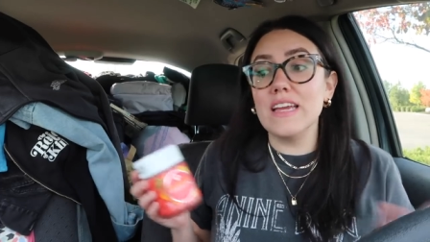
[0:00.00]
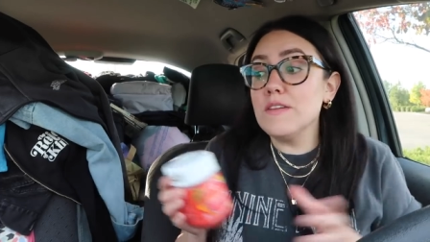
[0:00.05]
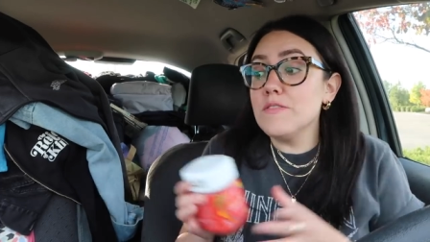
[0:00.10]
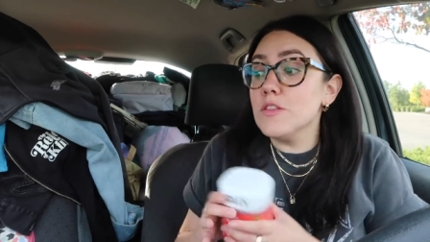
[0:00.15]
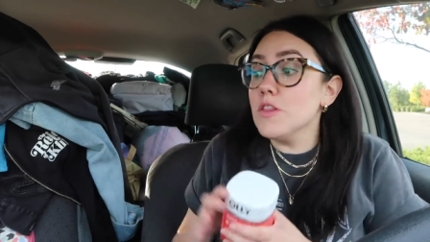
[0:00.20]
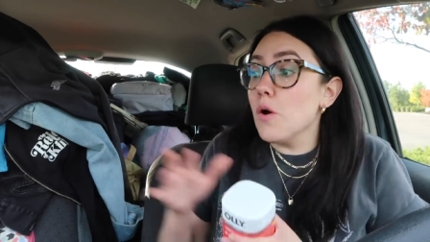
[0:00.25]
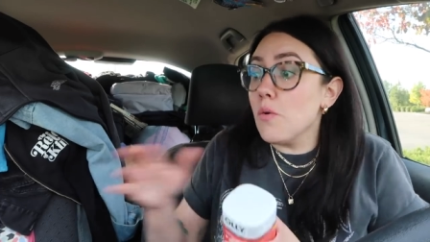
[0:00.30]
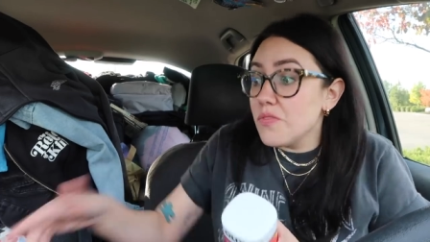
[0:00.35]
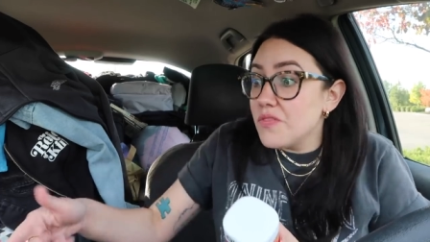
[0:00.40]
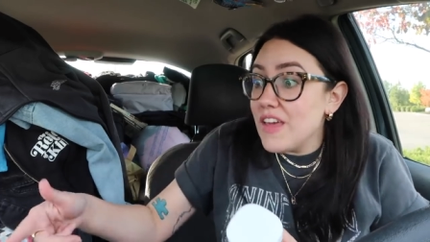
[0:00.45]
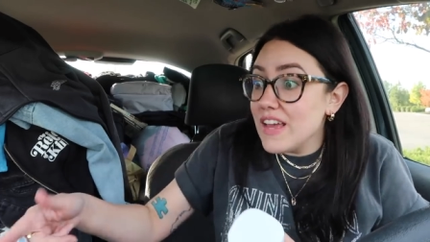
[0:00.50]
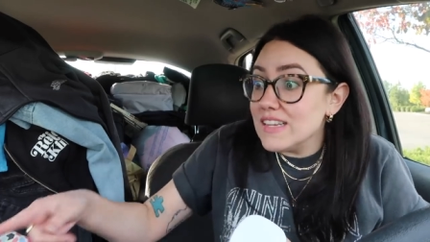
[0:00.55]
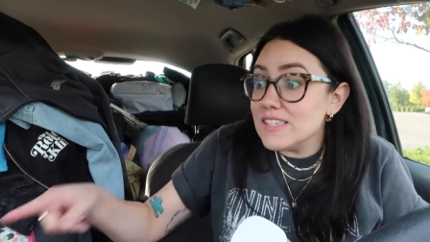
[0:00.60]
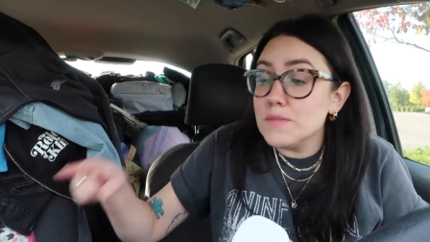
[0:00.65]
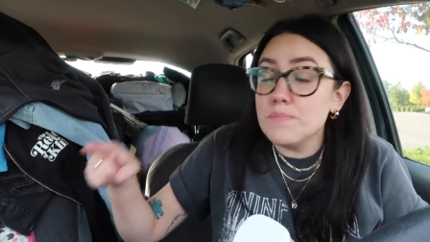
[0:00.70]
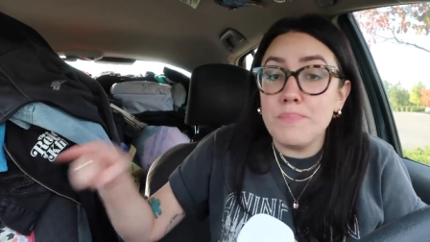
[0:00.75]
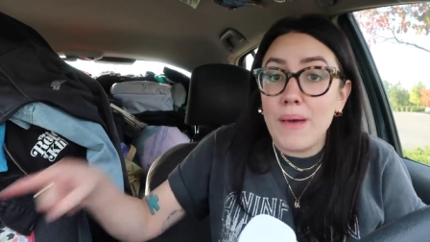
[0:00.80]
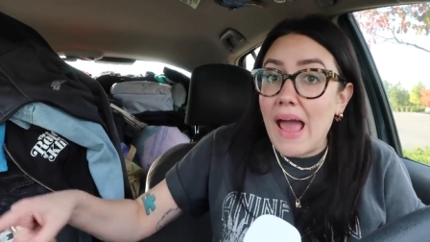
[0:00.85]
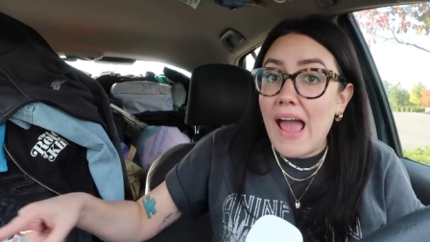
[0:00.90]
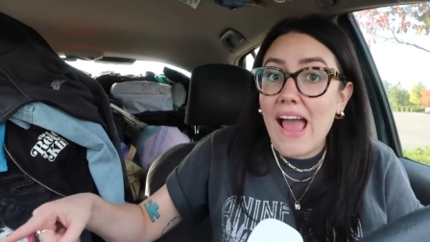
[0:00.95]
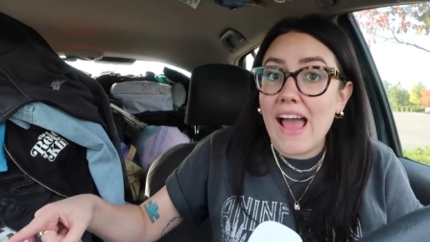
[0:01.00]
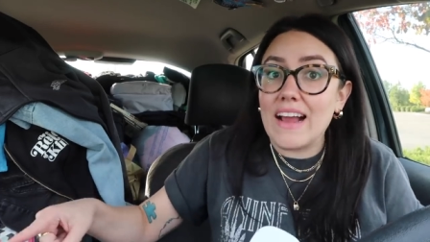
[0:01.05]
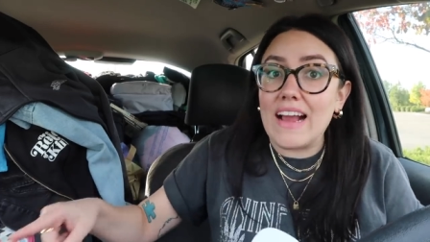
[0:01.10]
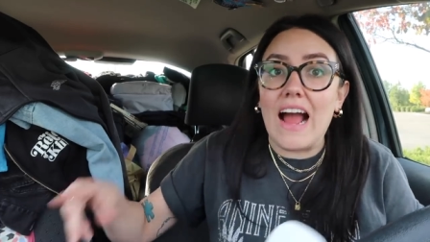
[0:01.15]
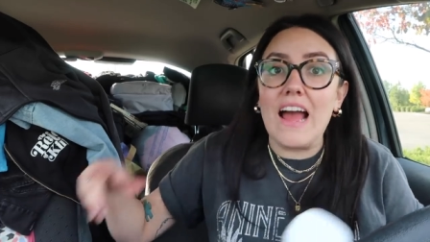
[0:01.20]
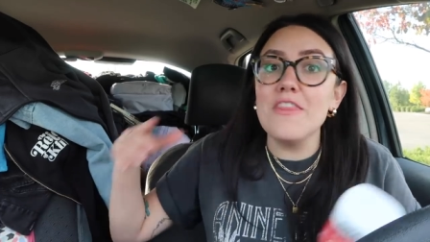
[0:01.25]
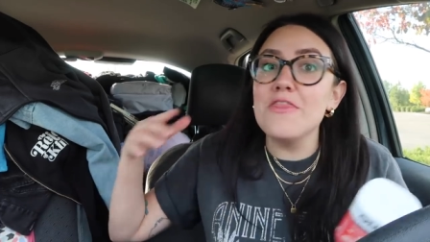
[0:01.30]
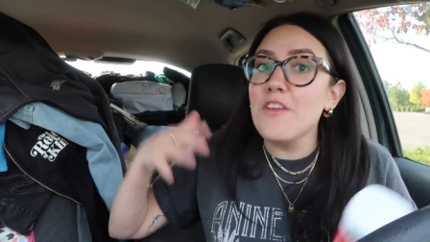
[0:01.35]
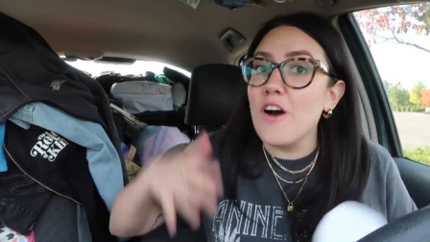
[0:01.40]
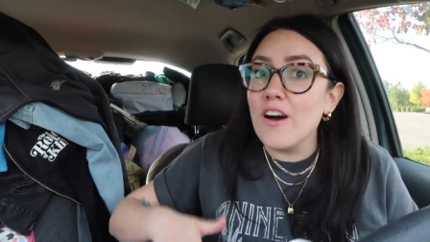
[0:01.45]
Even though this bag,
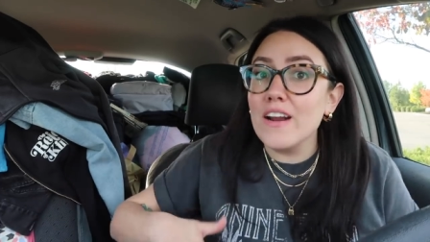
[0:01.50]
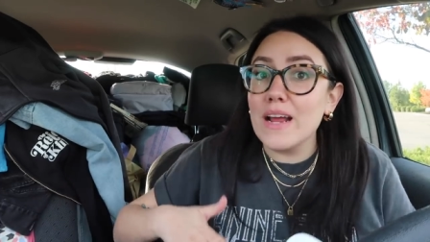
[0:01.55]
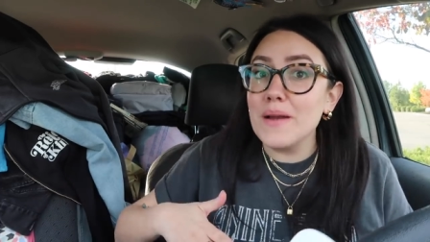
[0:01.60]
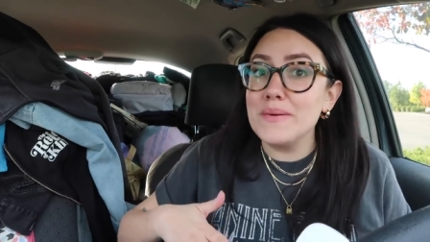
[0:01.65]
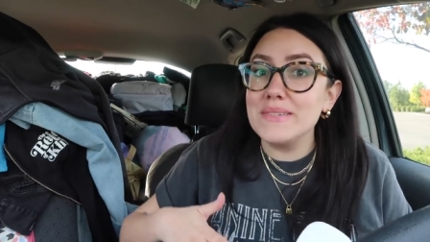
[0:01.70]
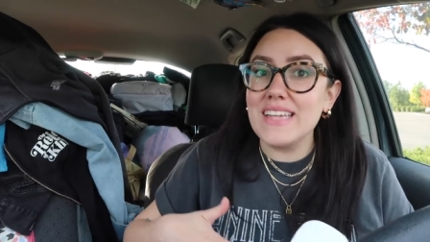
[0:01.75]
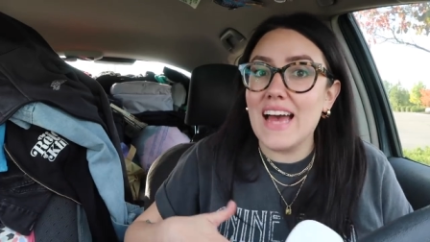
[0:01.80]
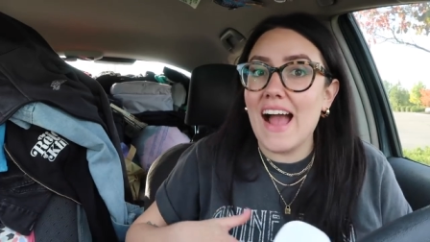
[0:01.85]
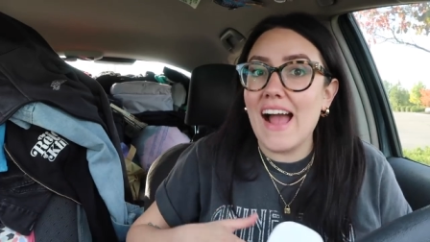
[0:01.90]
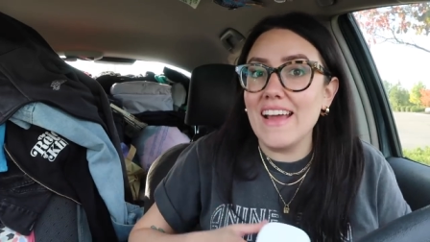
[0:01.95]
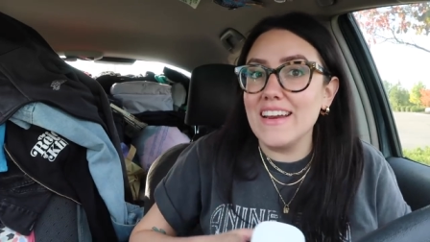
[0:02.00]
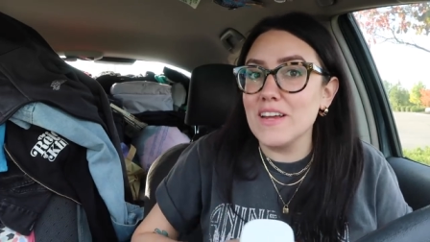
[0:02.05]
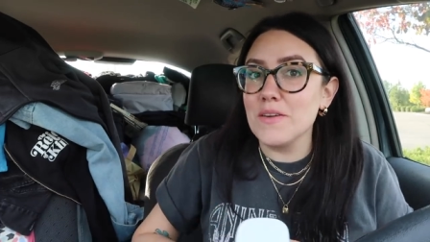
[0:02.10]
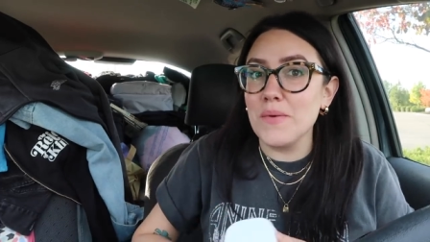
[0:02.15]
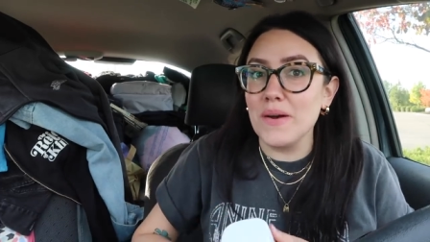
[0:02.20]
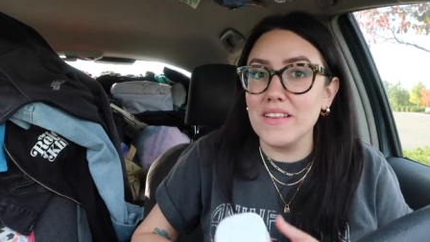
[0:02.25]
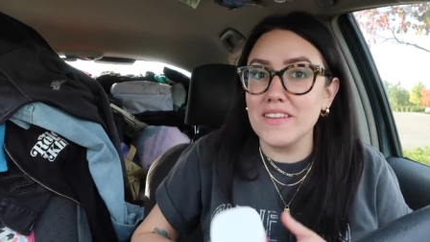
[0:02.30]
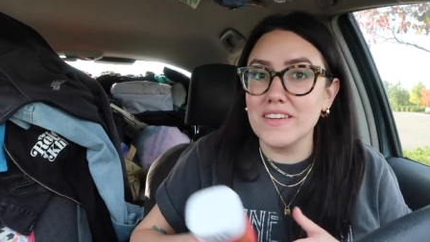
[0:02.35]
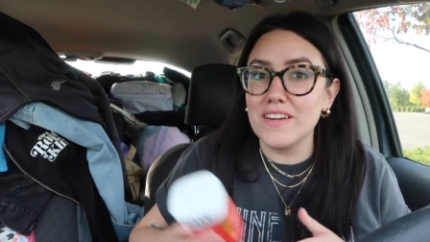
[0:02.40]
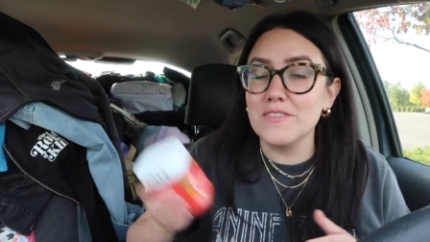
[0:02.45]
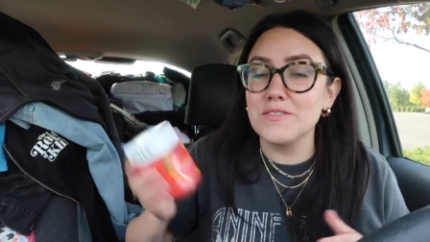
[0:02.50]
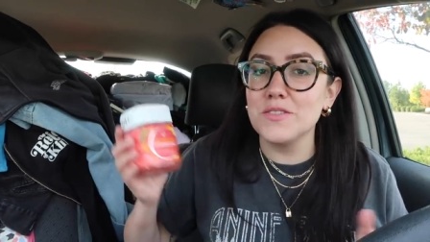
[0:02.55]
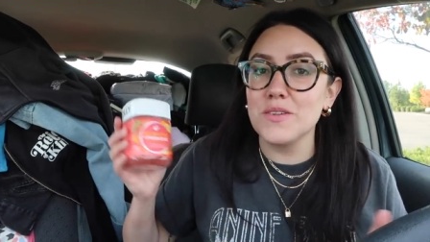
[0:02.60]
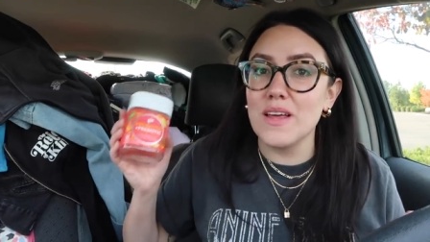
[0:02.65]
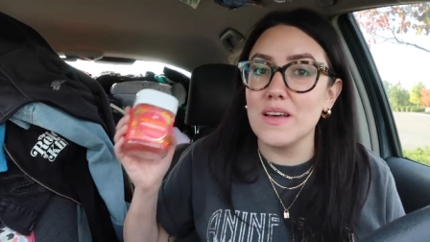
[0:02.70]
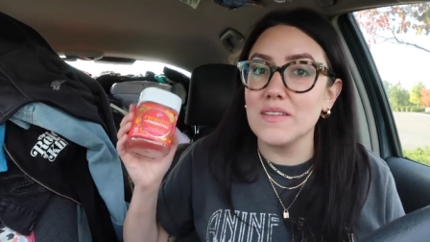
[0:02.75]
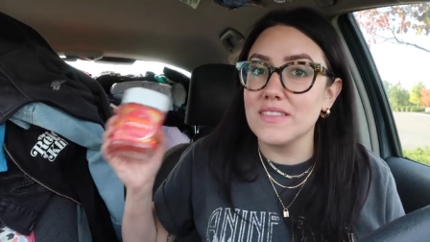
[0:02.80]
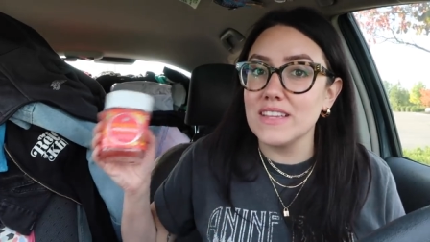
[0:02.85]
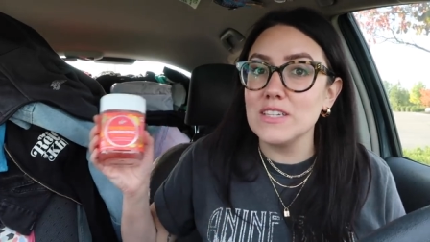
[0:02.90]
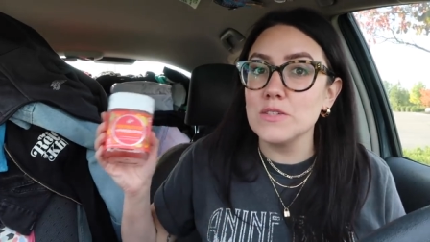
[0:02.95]
I thought I was hiding well enough so
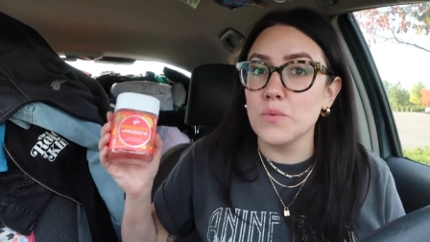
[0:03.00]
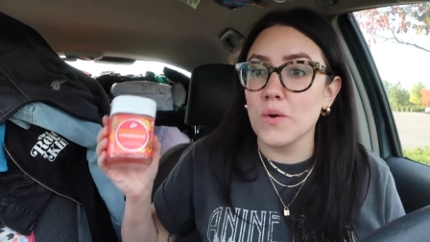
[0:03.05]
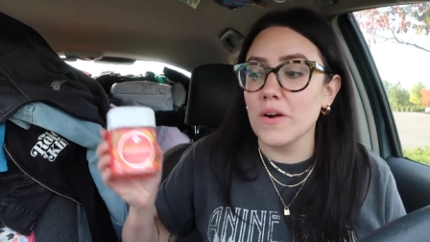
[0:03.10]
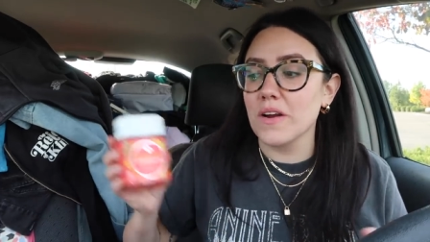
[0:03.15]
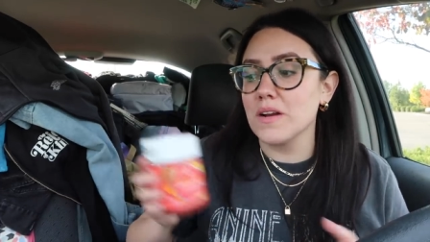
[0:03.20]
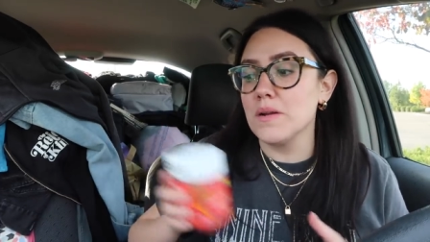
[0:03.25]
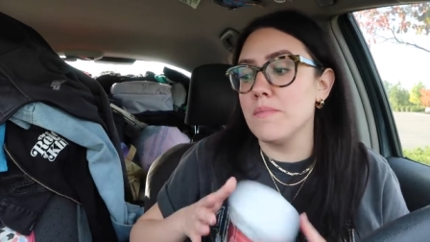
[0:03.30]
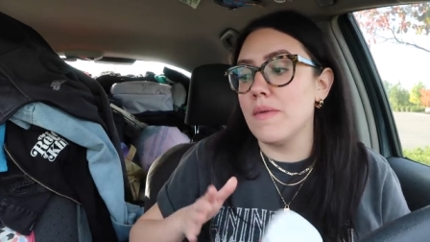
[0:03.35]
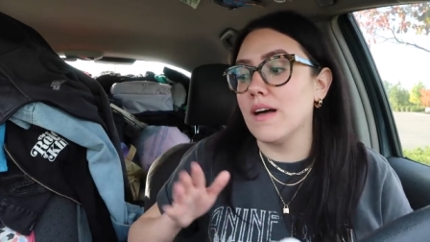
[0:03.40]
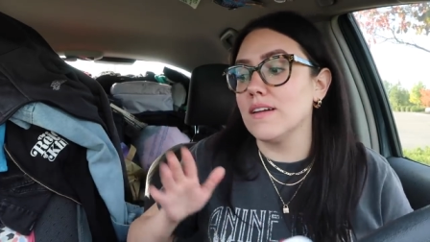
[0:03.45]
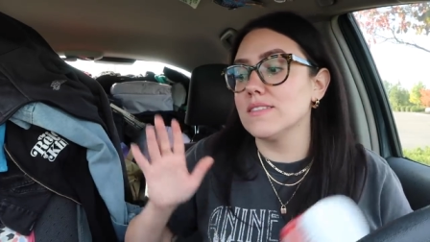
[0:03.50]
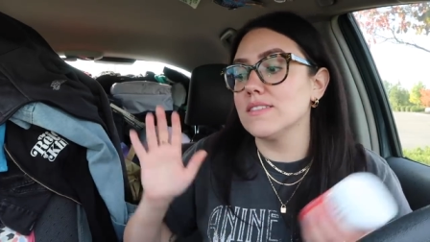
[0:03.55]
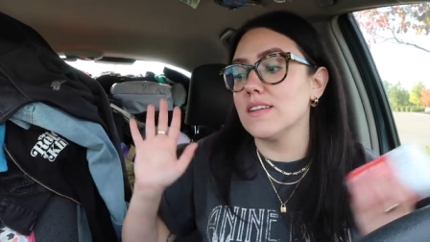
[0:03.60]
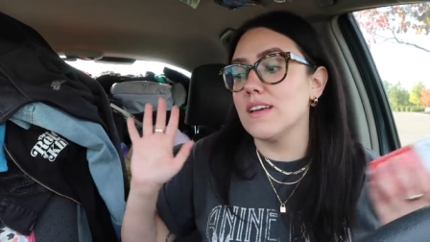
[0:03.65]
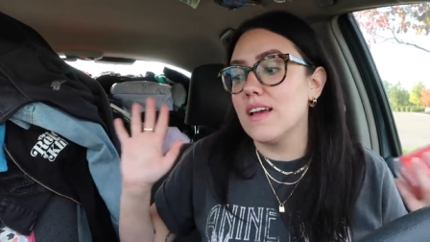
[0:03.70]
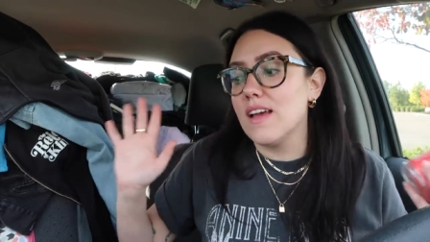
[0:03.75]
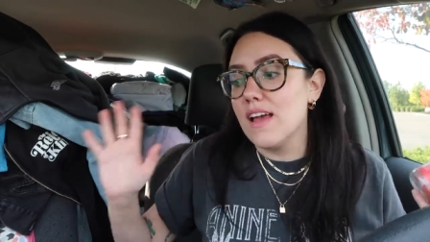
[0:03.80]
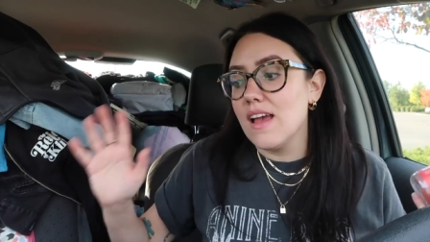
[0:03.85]
that these weren't gonna melt,